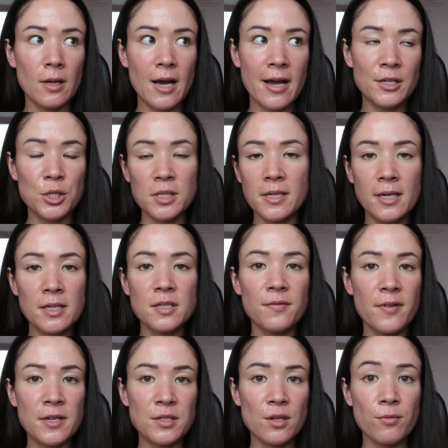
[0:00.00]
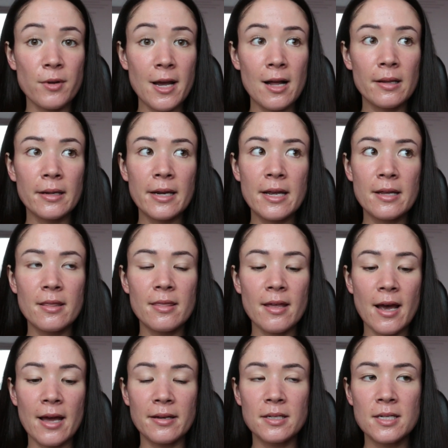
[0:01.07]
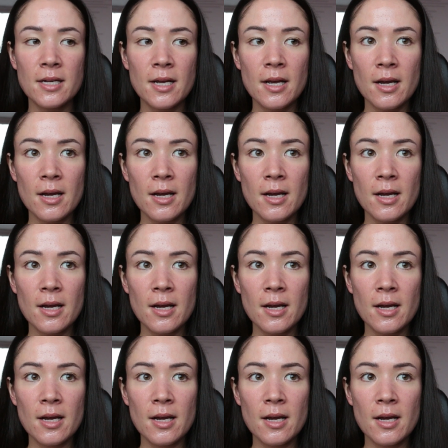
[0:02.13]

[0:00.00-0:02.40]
I just needed to face the reality that